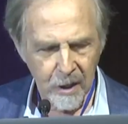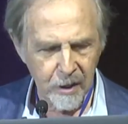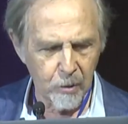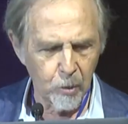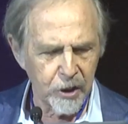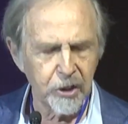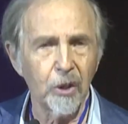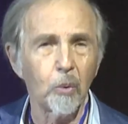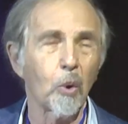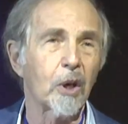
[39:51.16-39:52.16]
the
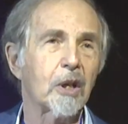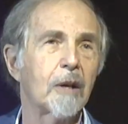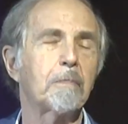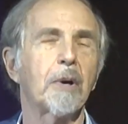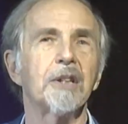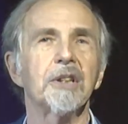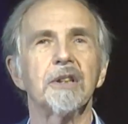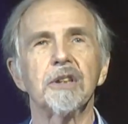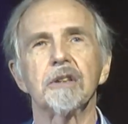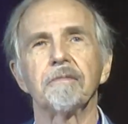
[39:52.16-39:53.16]
original work on
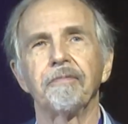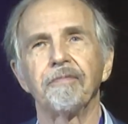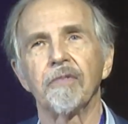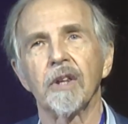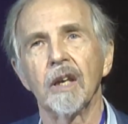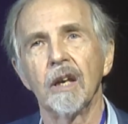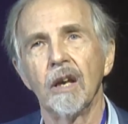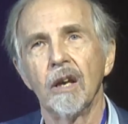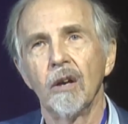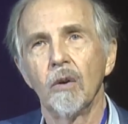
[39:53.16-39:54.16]
presence
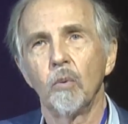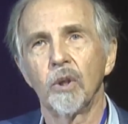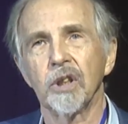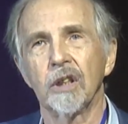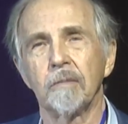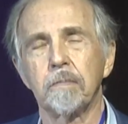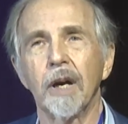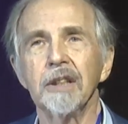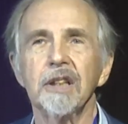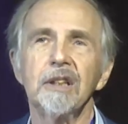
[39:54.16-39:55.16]
was on the
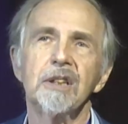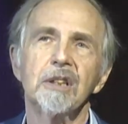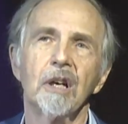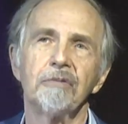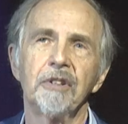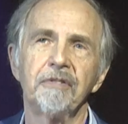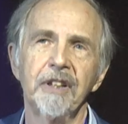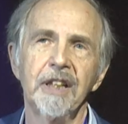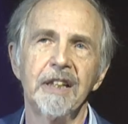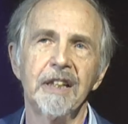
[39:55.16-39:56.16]
presence of
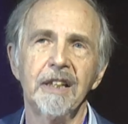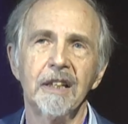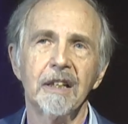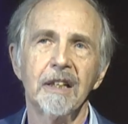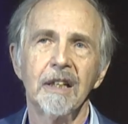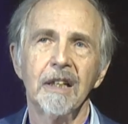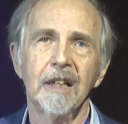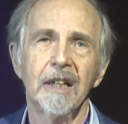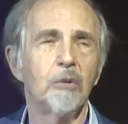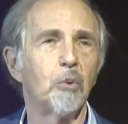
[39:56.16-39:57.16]
divinity
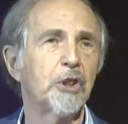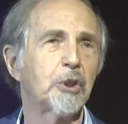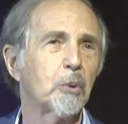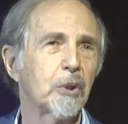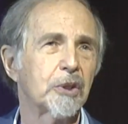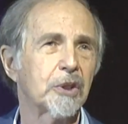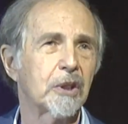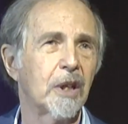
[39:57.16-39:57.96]
in rituals.